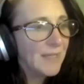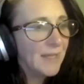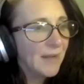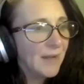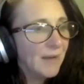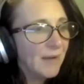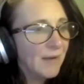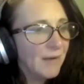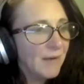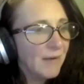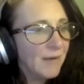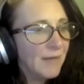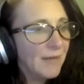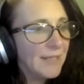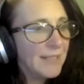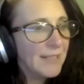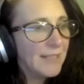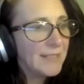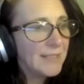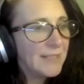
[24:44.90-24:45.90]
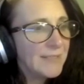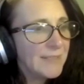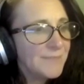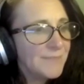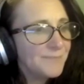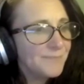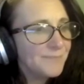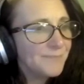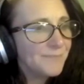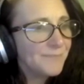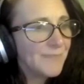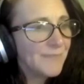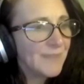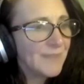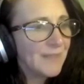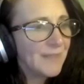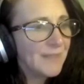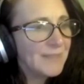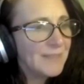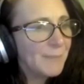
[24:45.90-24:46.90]
I
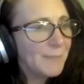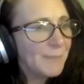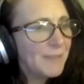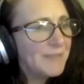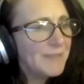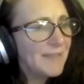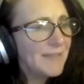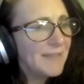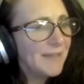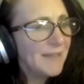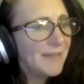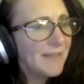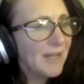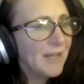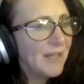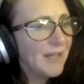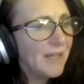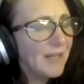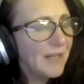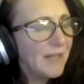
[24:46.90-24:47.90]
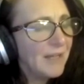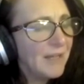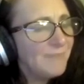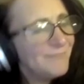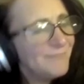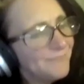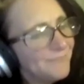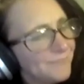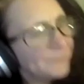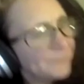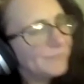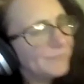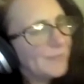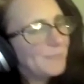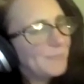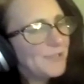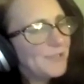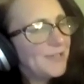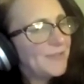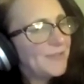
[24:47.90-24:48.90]
suppose
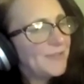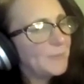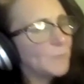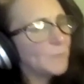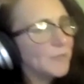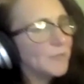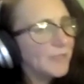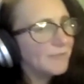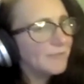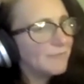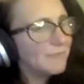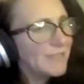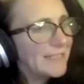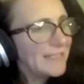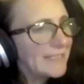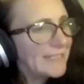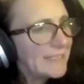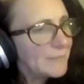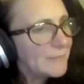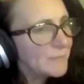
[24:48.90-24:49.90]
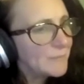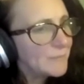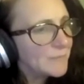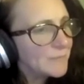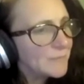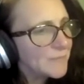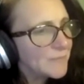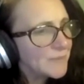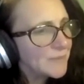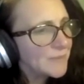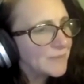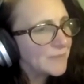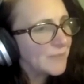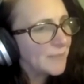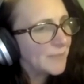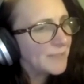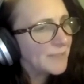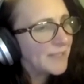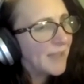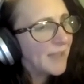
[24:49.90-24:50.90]
I'm trying to think what I really,
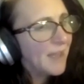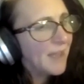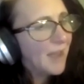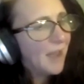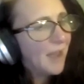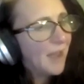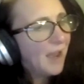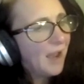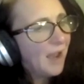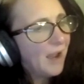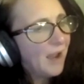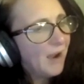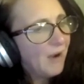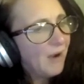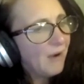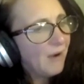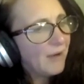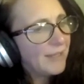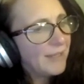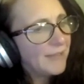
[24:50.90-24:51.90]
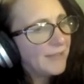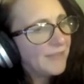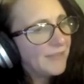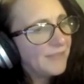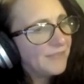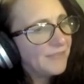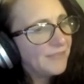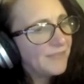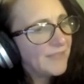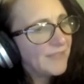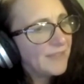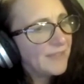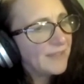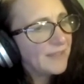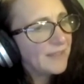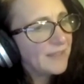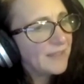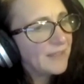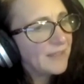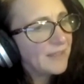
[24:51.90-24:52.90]
I mean, I think,
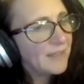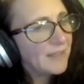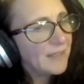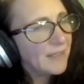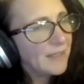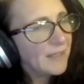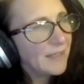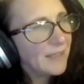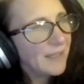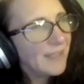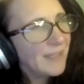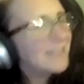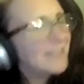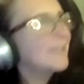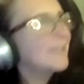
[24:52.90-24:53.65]
is there